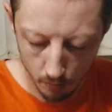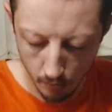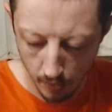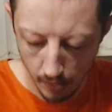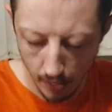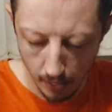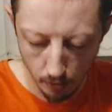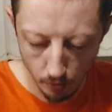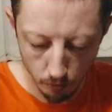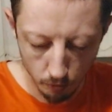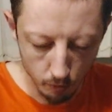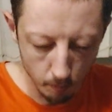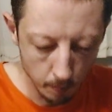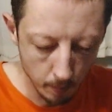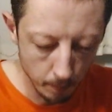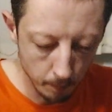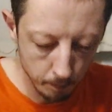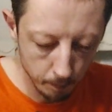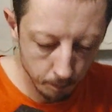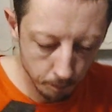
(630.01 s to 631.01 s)
Yeah, it does come
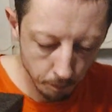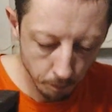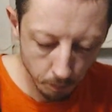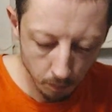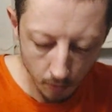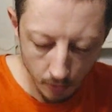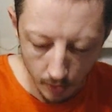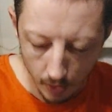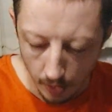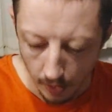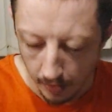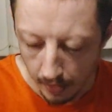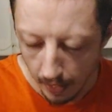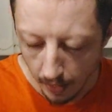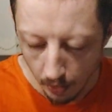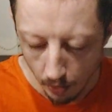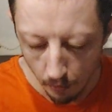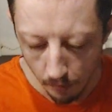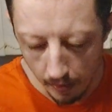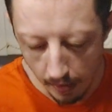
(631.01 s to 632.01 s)
up. And there
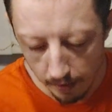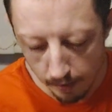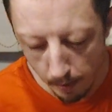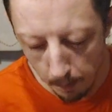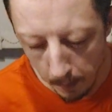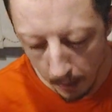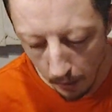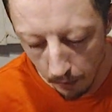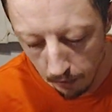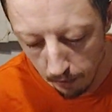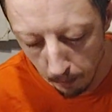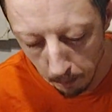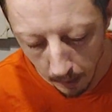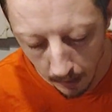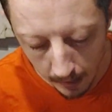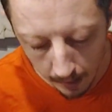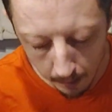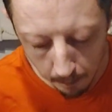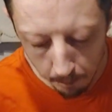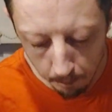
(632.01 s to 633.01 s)
you go. There's the power
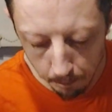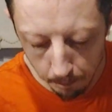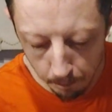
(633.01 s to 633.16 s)
supply.